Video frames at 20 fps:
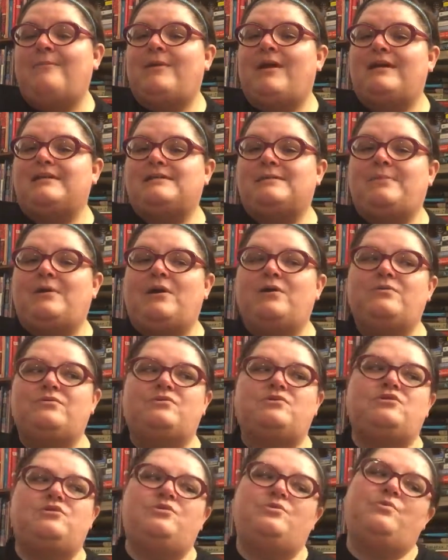as
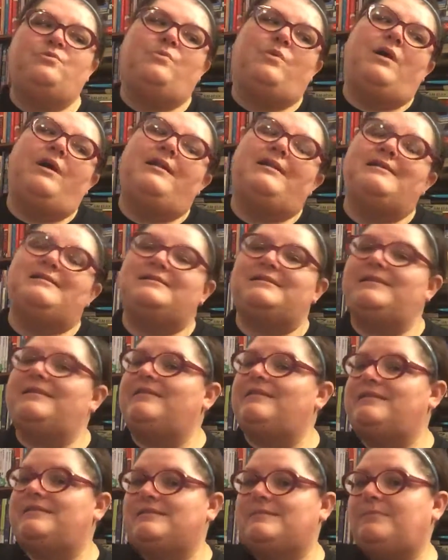opposed to what is
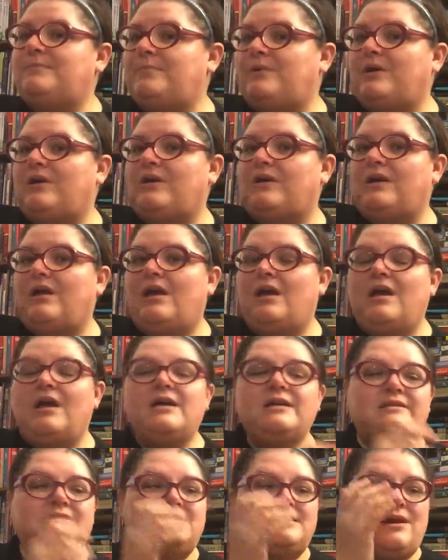in this book.
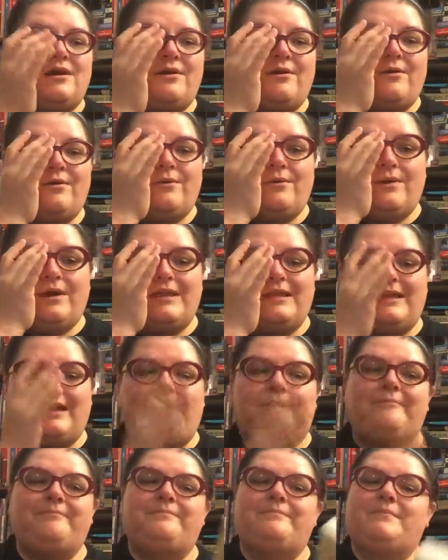So
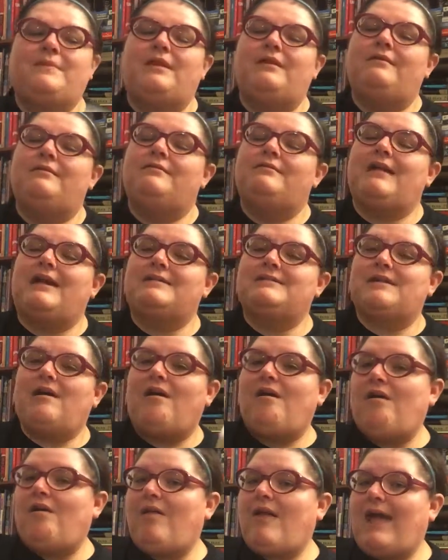yeah, that's
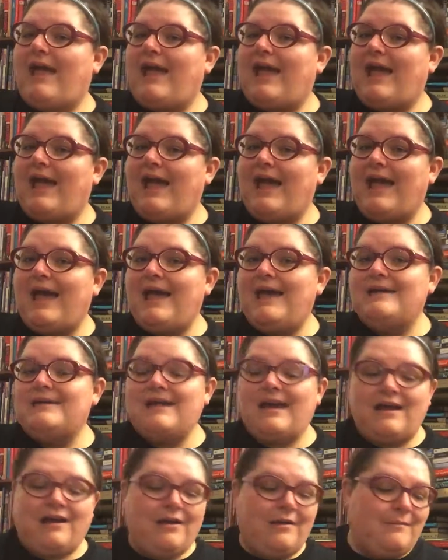all I
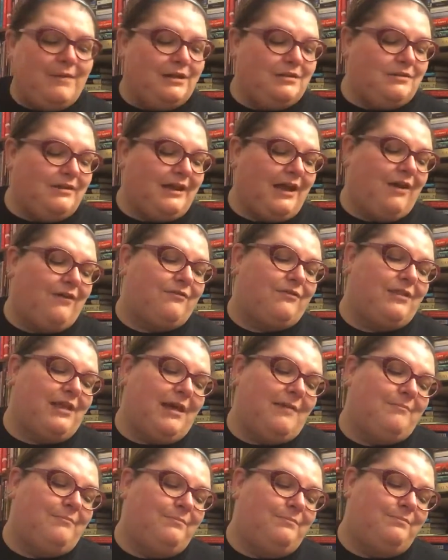had. Look out for
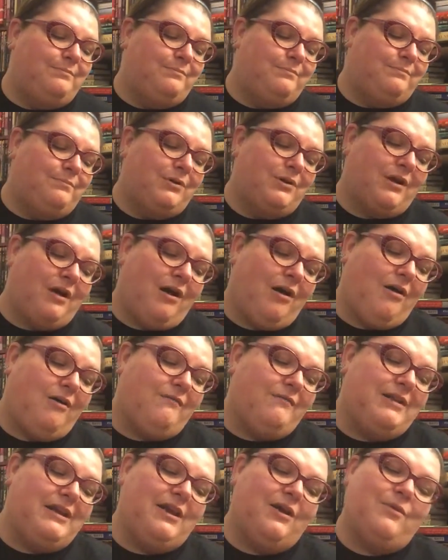that book haul
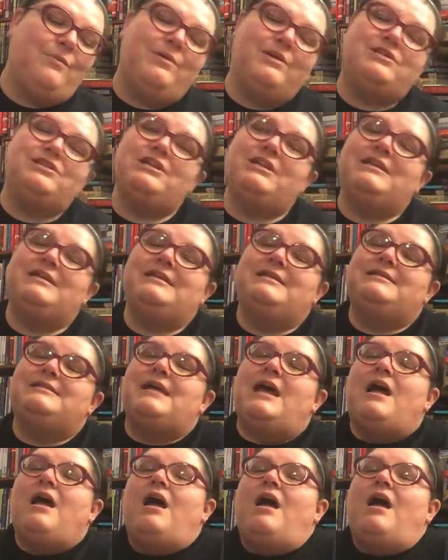video, which is